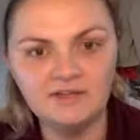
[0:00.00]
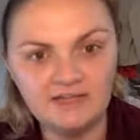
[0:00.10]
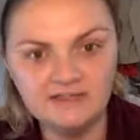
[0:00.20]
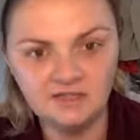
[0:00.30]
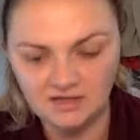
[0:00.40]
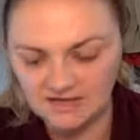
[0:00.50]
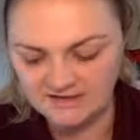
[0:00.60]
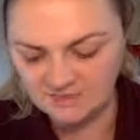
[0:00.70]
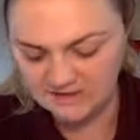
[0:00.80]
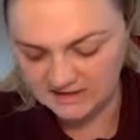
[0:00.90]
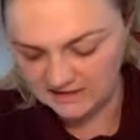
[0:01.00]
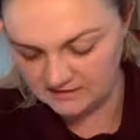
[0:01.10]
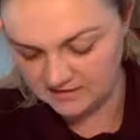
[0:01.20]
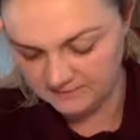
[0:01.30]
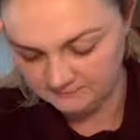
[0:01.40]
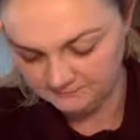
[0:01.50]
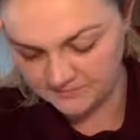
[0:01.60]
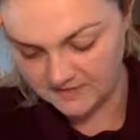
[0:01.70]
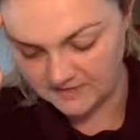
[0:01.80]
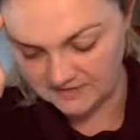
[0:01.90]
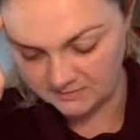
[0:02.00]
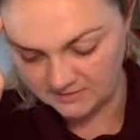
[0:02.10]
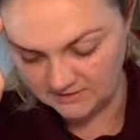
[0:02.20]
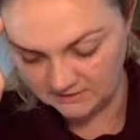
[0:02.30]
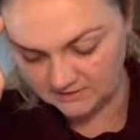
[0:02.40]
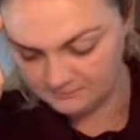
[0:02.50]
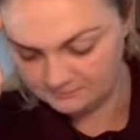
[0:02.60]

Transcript: kids that are constipated out there is unbelievable.